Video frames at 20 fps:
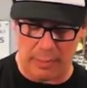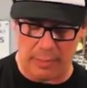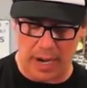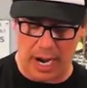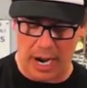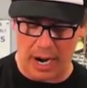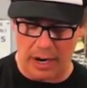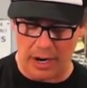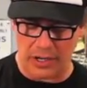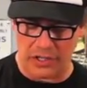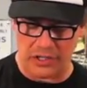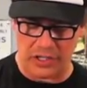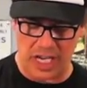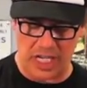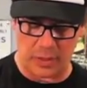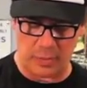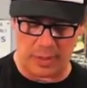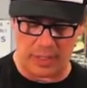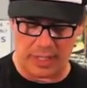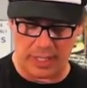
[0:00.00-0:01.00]
by our
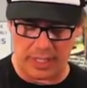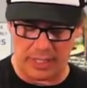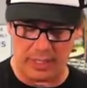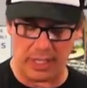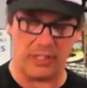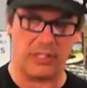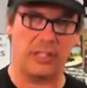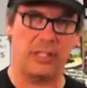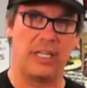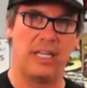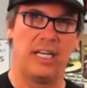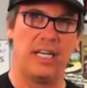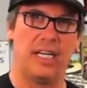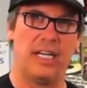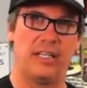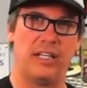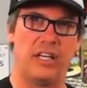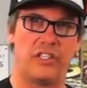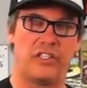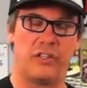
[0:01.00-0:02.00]
assessment that it
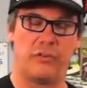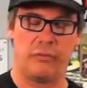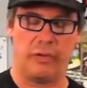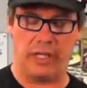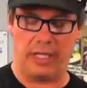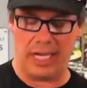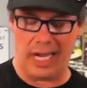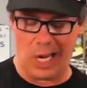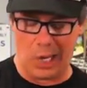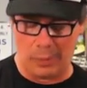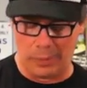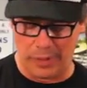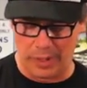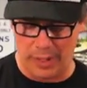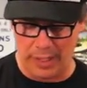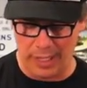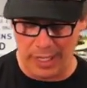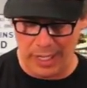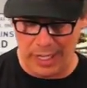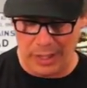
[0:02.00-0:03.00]
doesn't really help
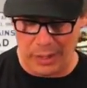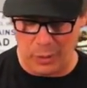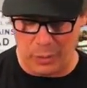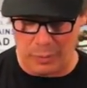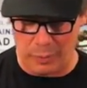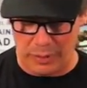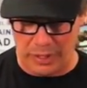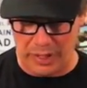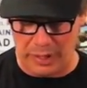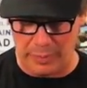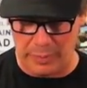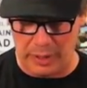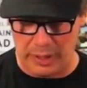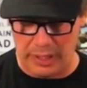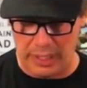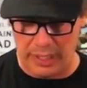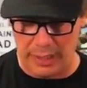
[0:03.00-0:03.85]
the breathability of